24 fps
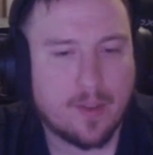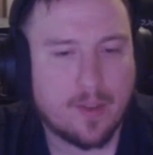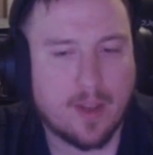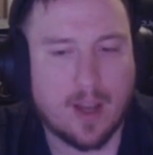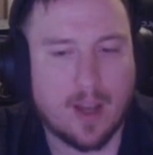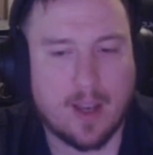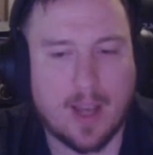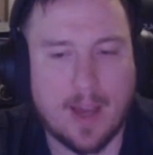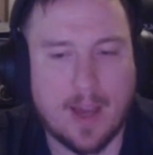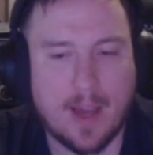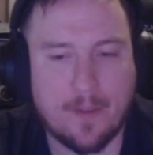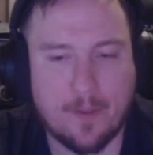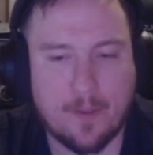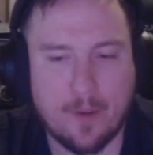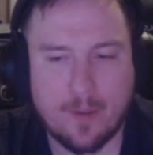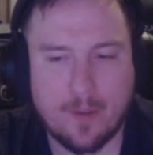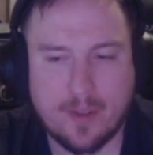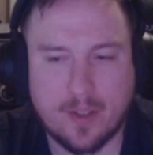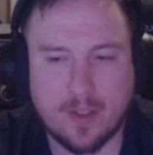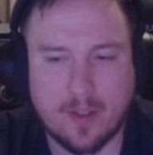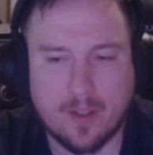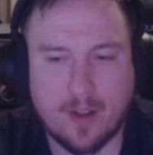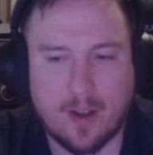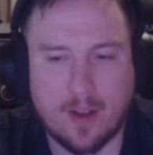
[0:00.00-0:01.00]
life grip,
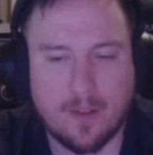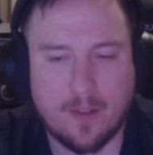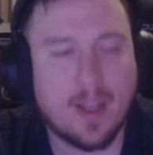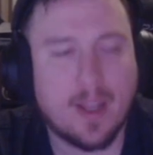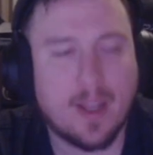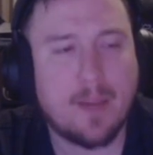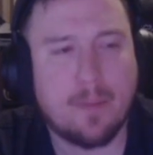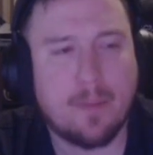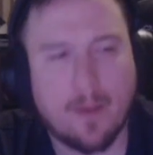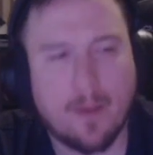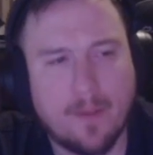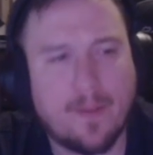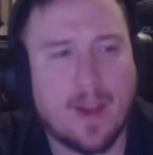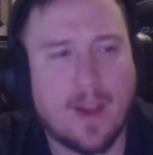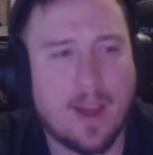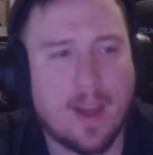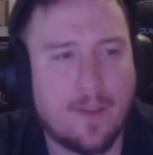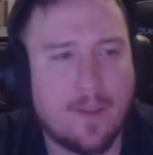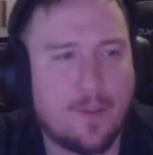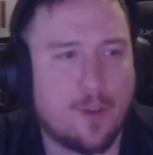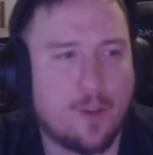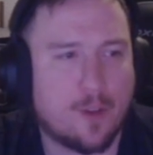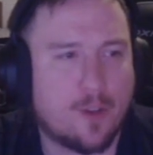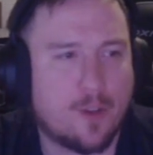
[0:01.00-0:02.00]
what's it called? Leap of
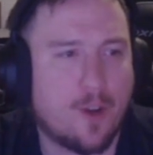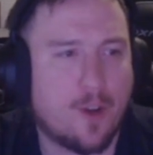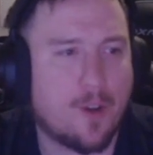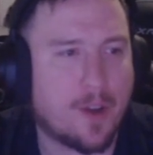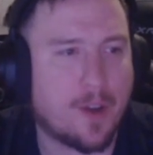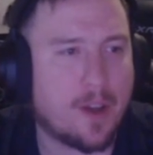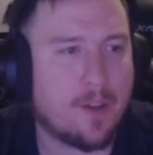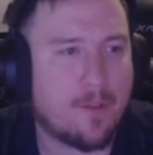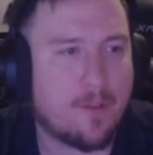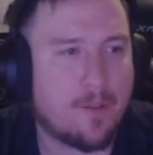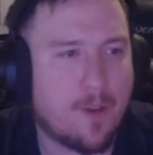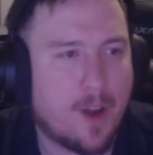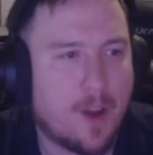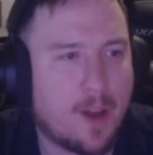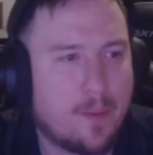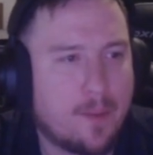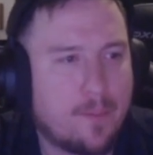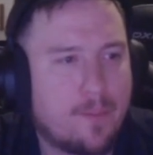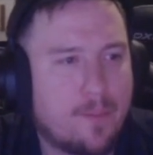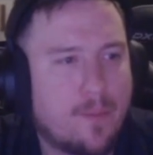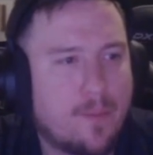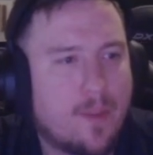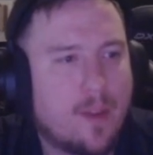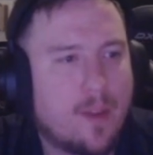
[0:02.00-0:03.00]
faith your target, right?
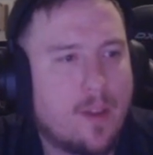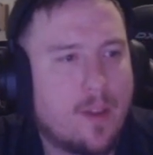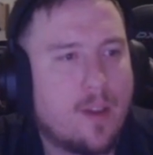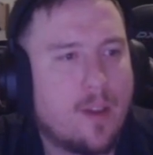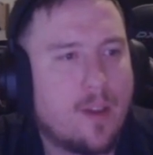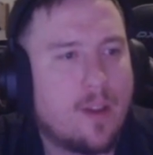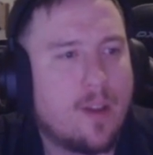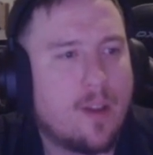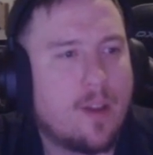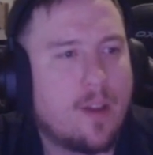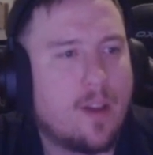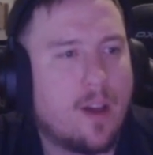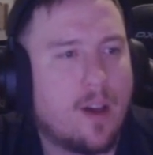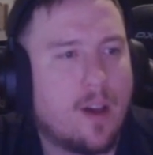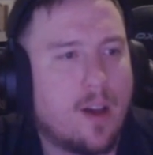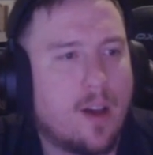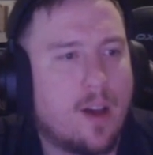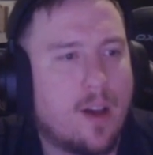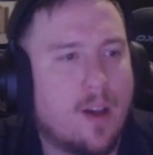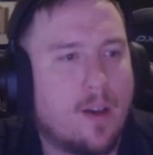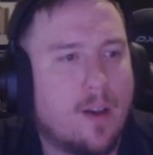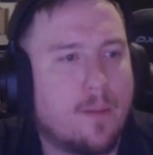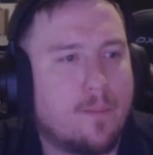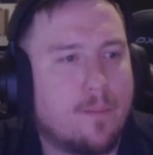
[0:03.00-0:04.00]

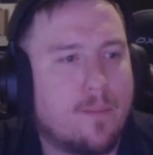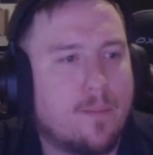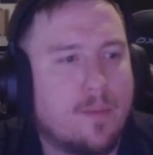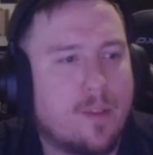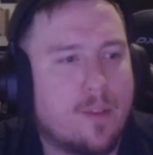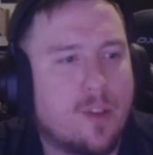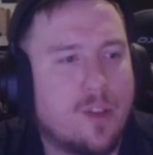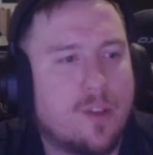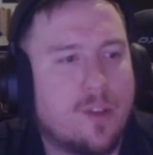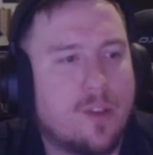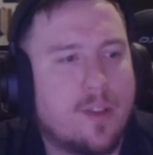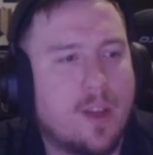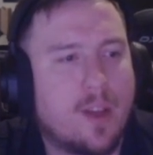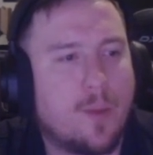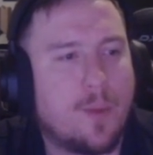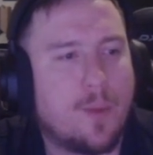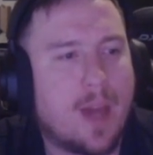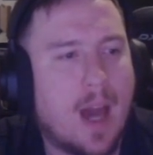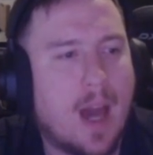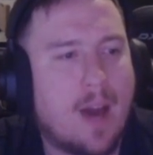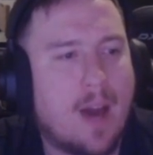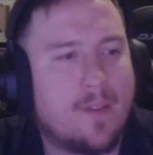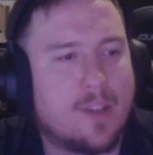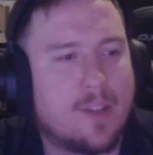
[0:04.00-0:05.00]
Then we
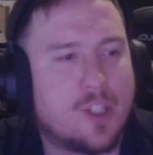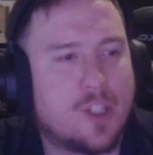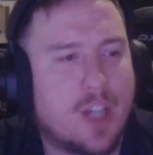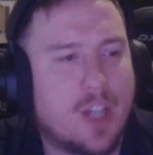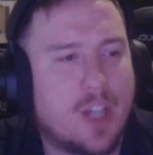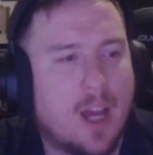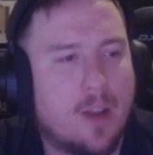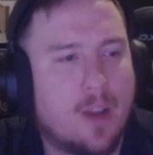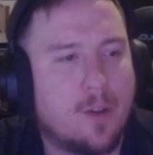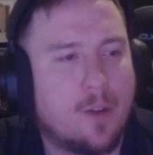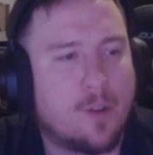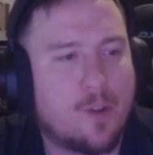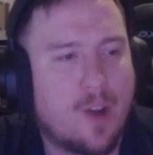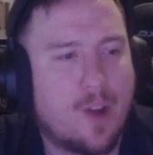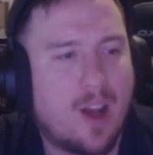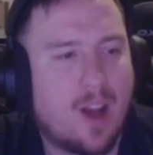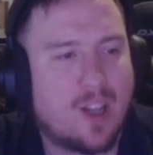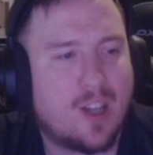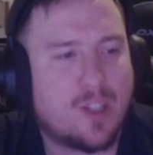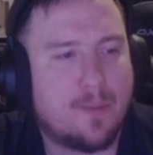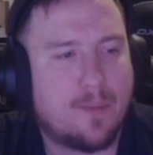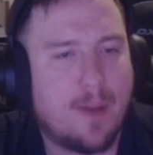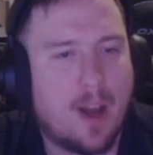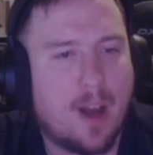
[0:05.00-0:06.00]
have a shadow
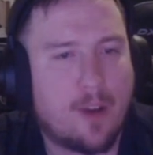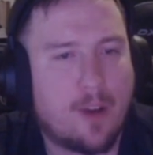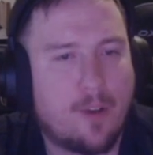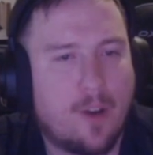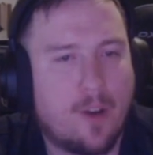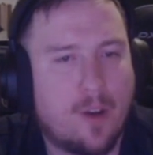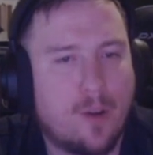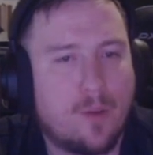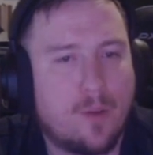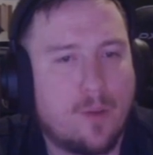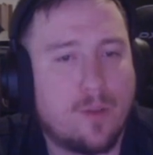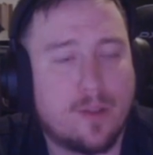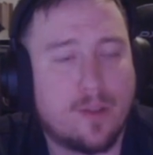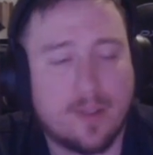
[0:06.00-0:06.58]
crash macro,